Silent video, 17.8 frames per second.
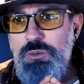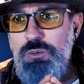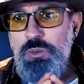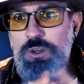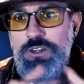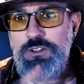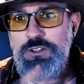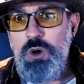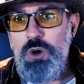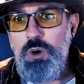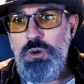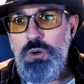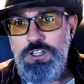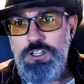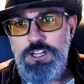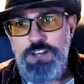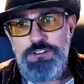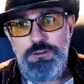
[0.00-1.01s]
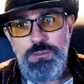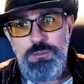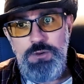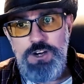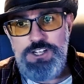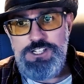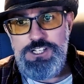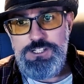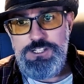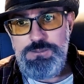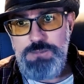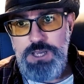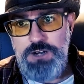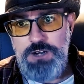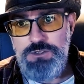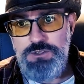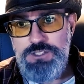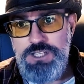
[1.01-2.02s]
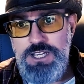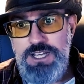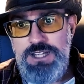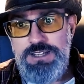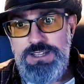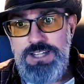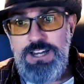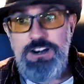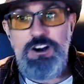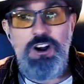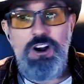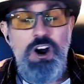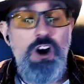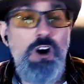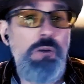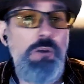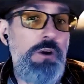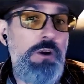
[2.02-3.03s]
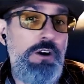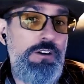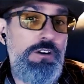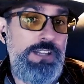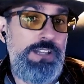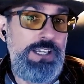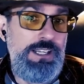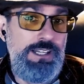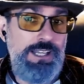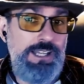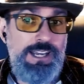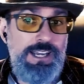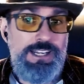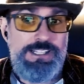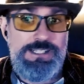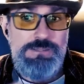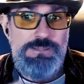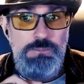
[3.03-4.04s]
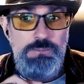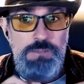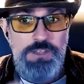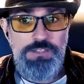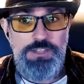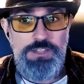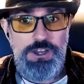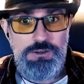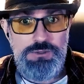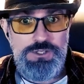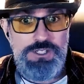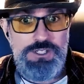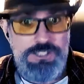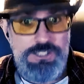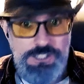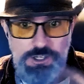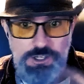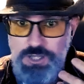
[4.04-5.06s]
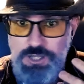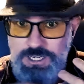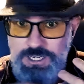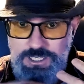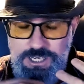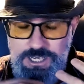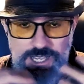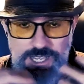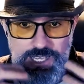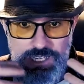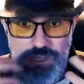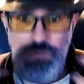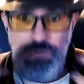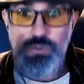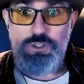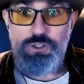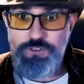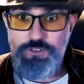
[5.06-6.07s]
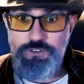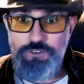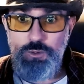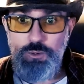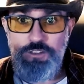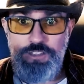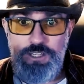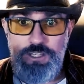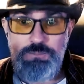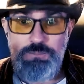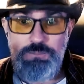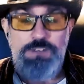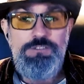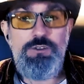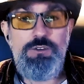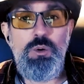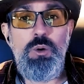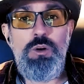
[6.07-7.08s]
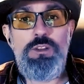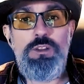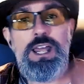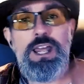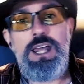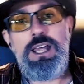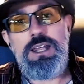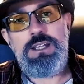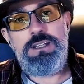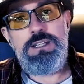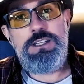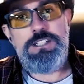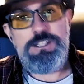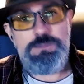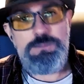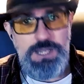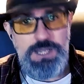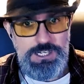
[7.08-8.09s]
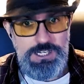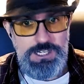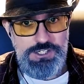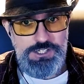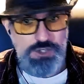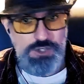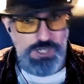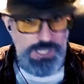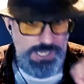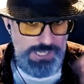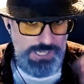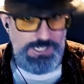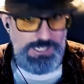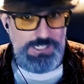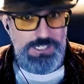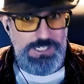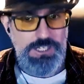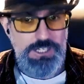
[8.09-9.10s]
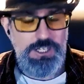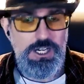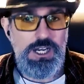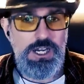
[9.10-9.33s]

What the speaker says: with gold and other precious metals that are all part of the Atlantis mythos. So like it was very wealthy before the Spanish headed